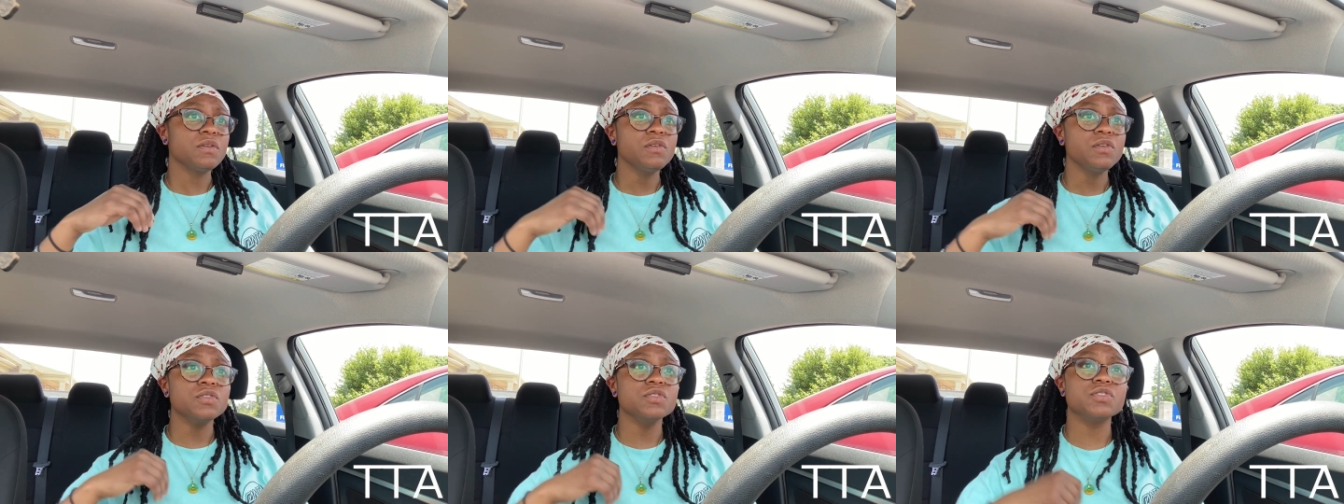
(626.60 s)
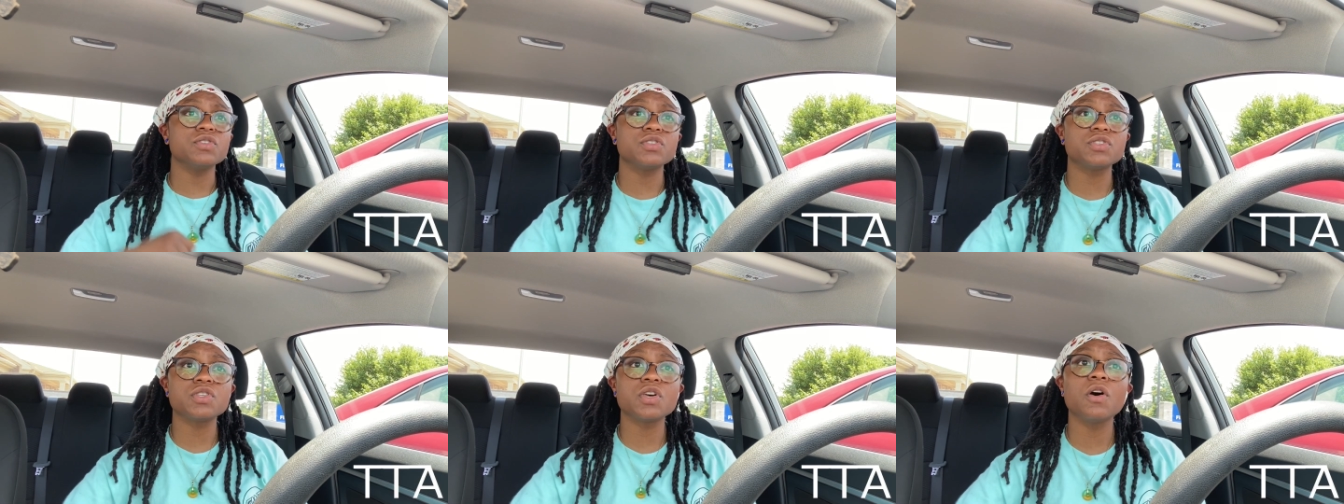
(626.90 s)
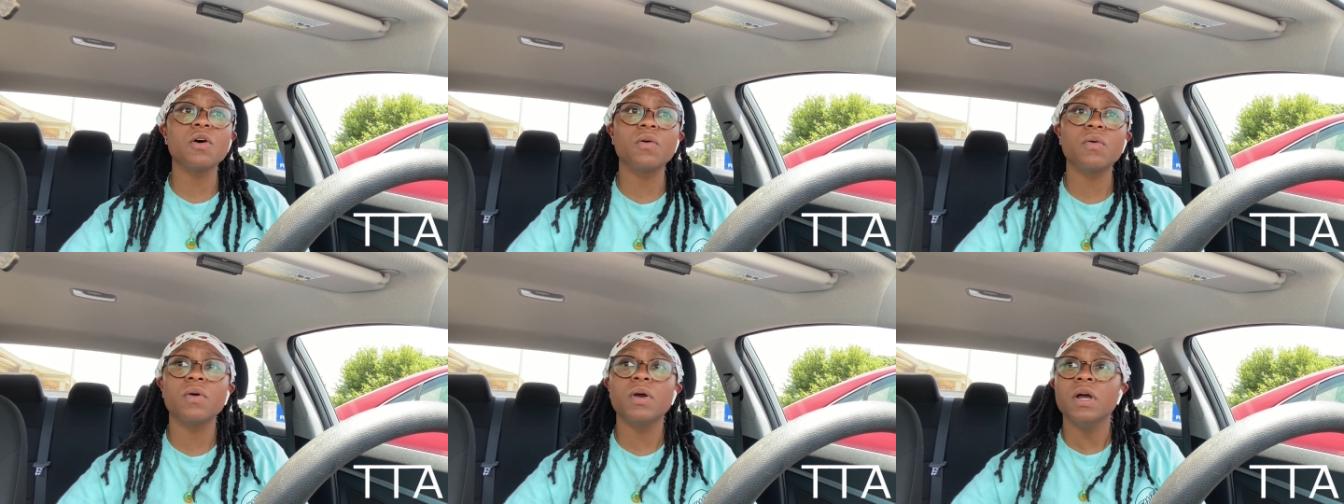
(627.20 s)

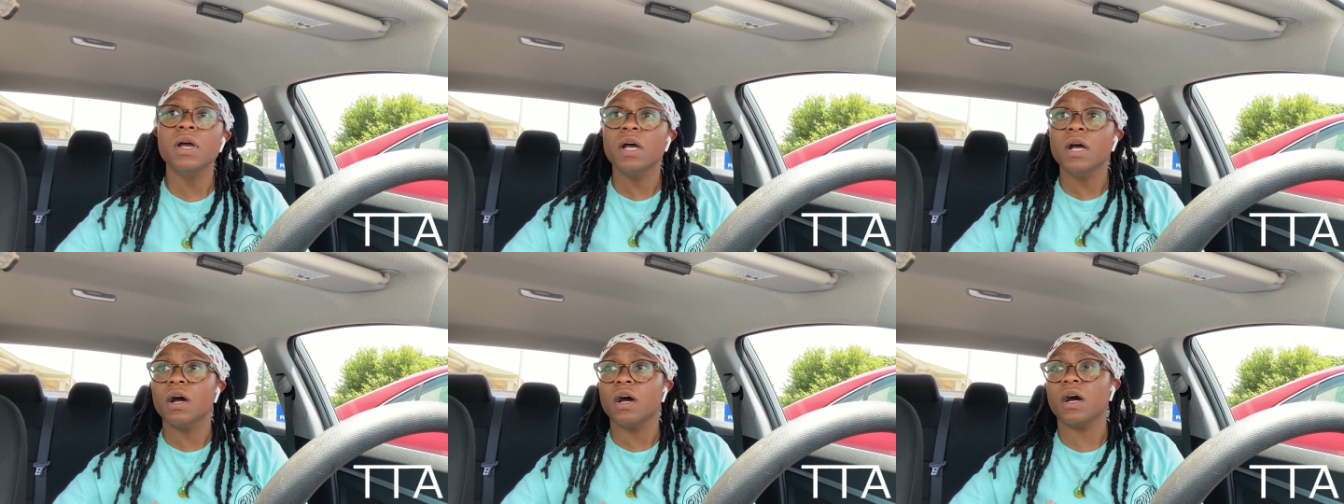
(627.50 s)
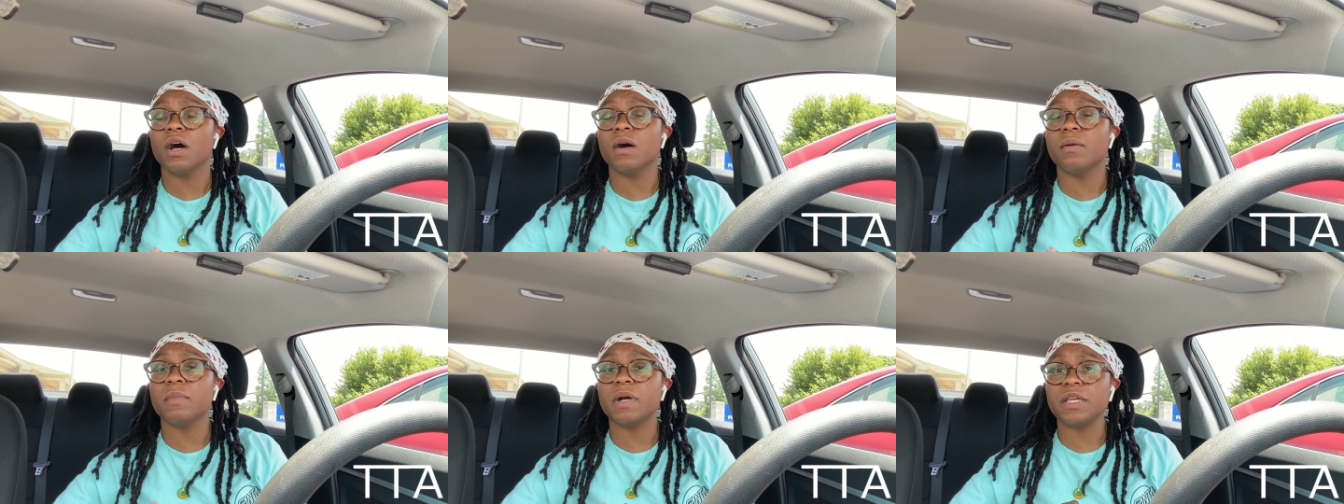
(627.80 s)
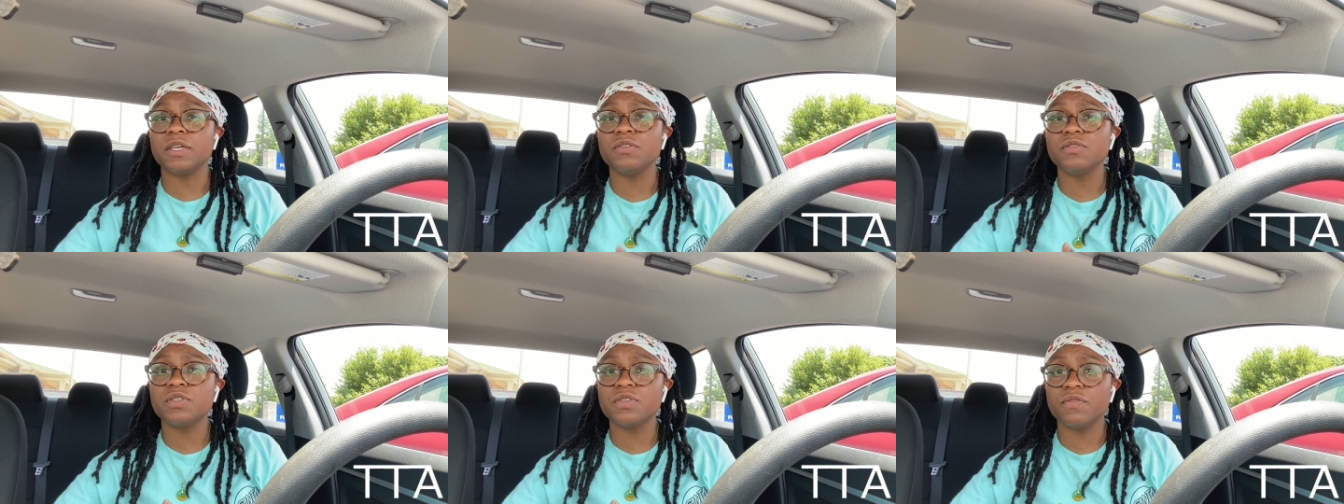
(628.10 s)
so um, my
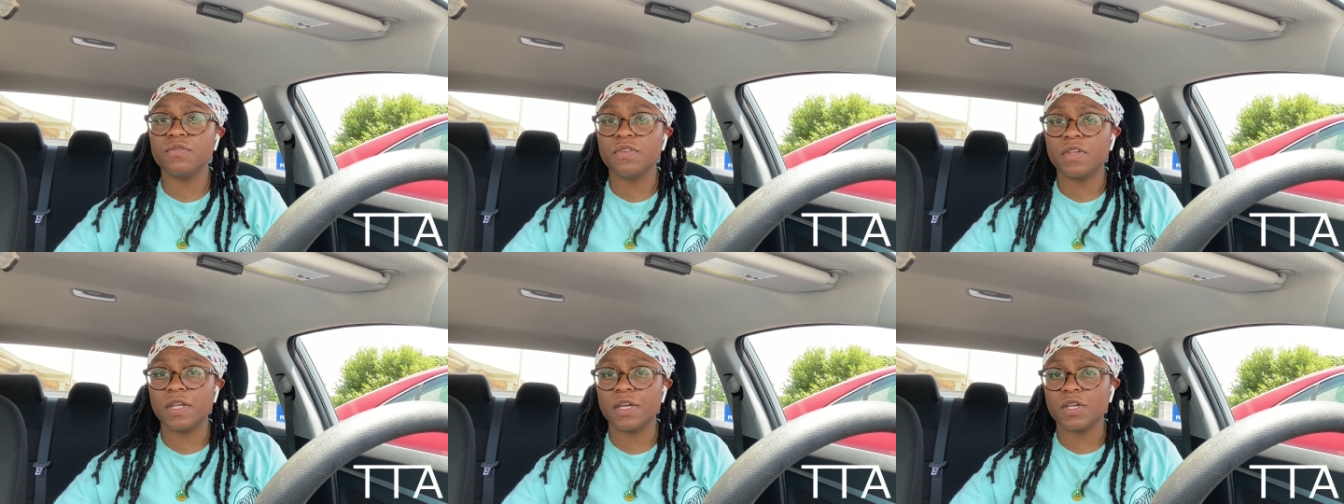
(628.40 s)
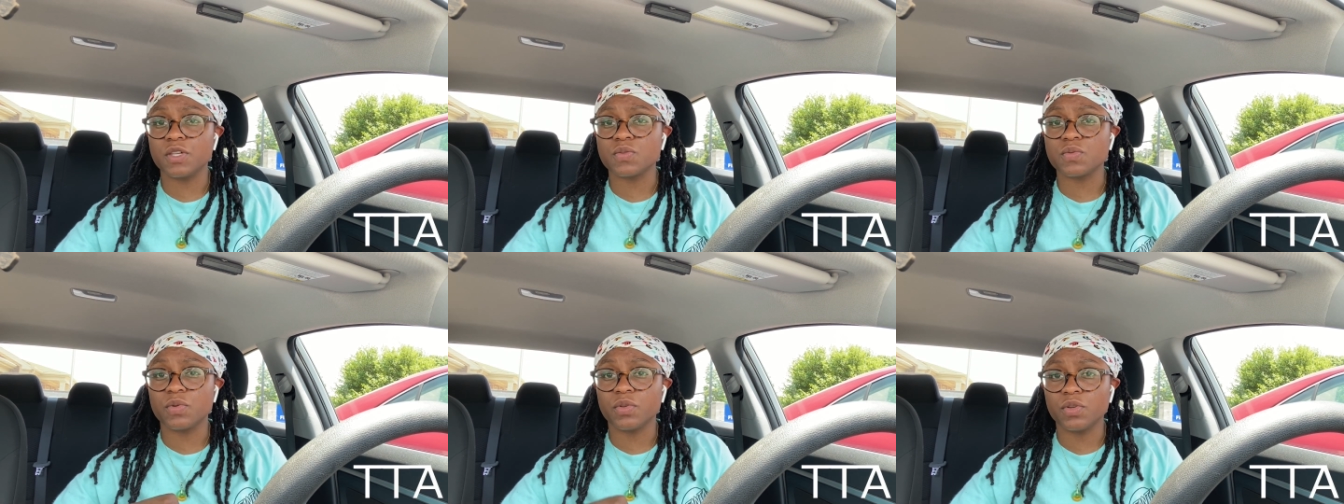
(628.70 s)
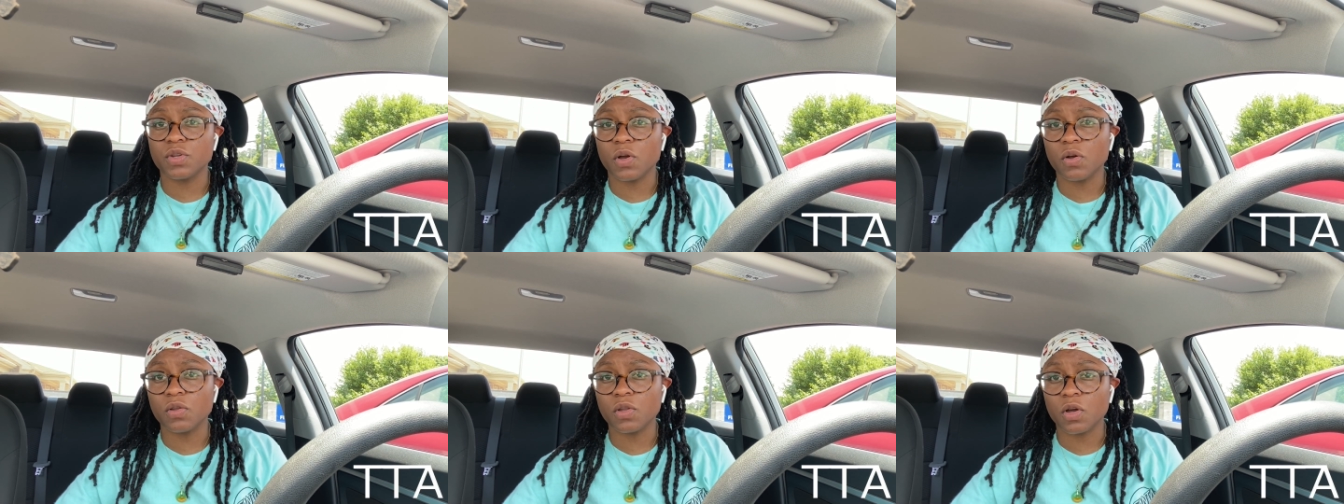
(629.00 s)
YouTube videos will
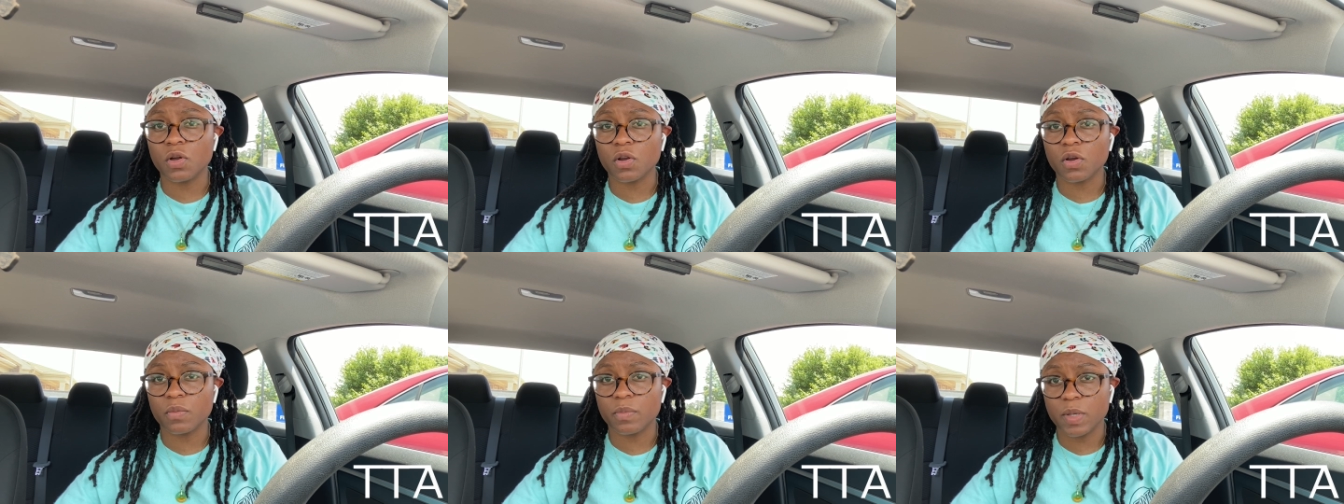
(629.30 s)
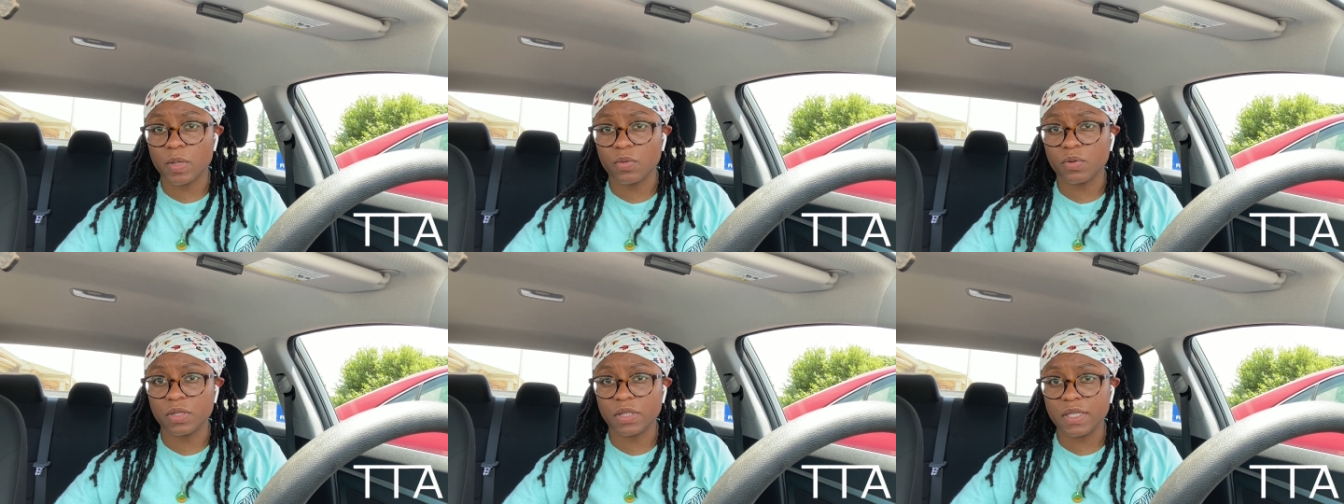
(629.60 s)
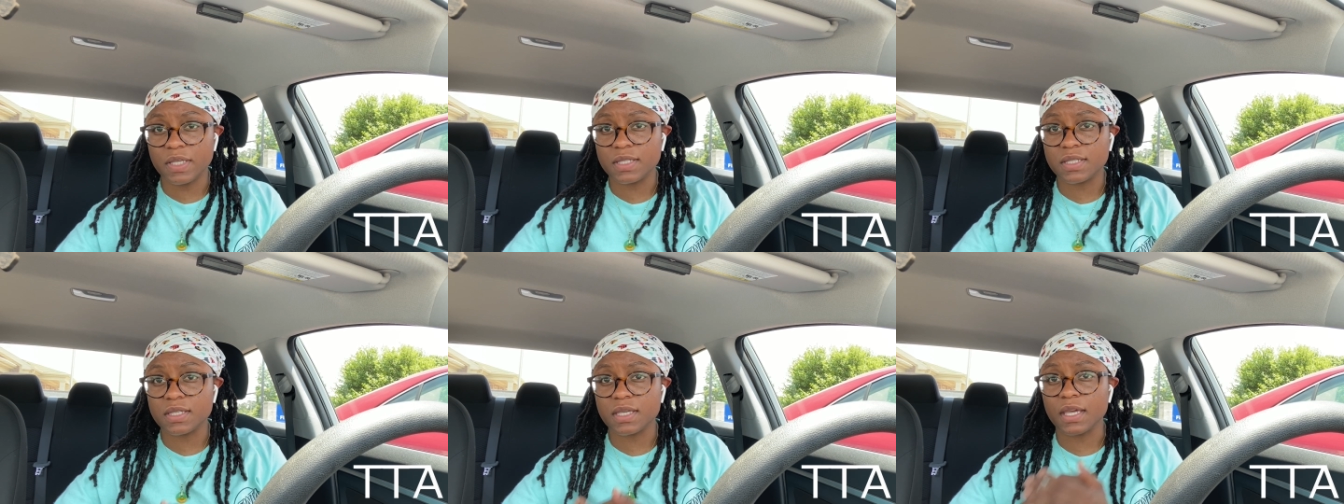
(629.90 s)
no longer be
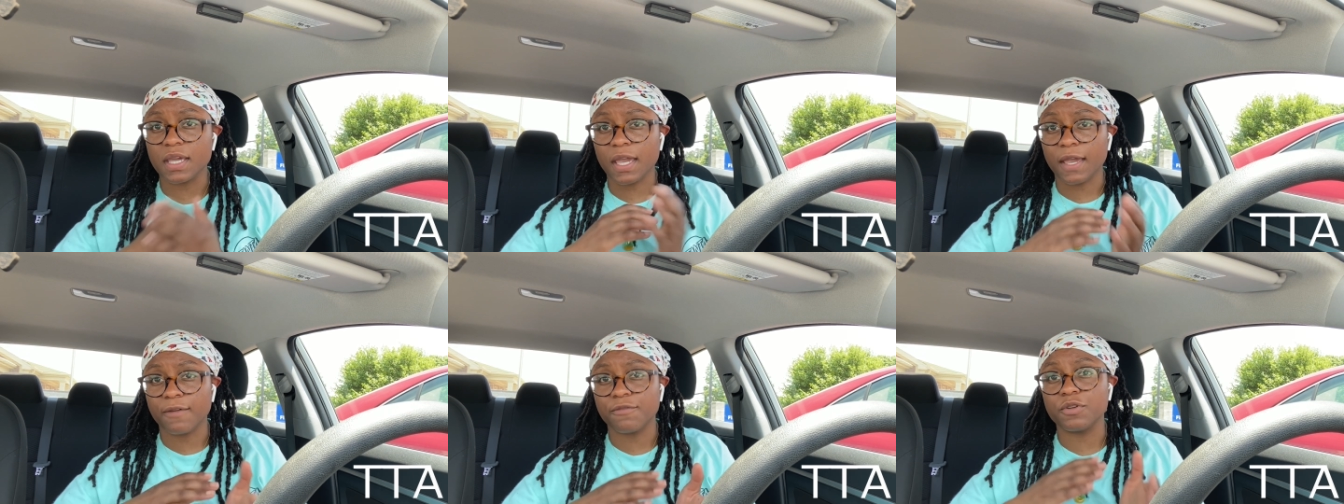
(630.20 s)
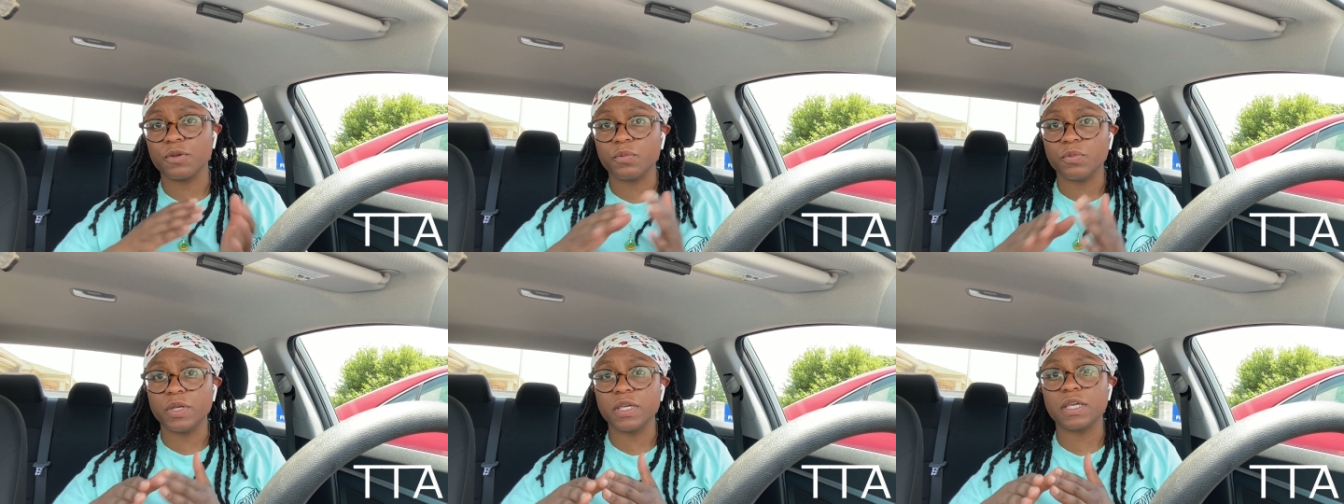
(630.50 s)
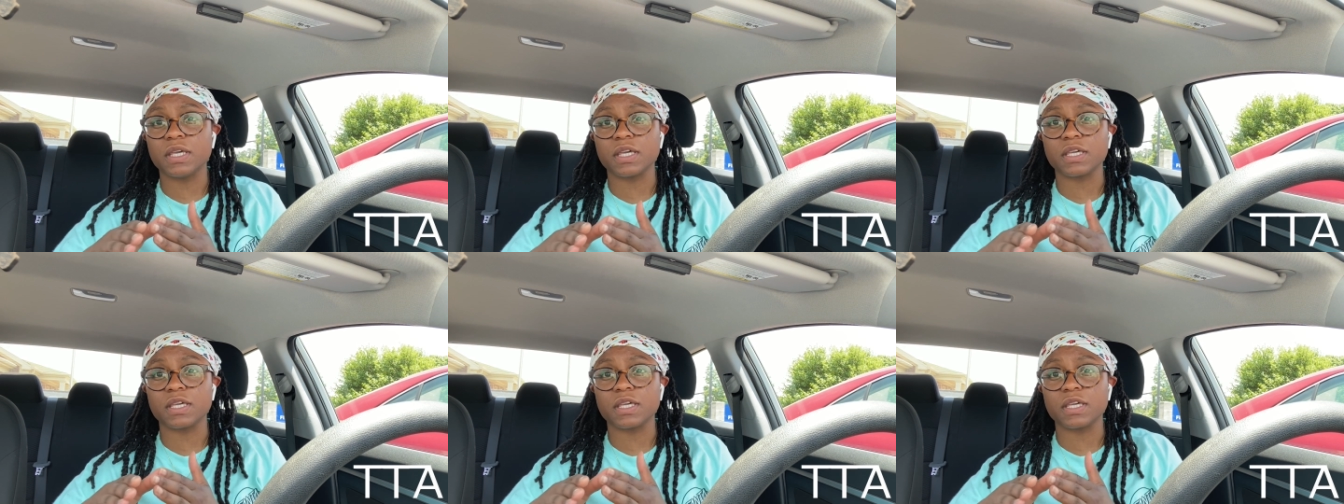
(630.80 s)
releasing every week.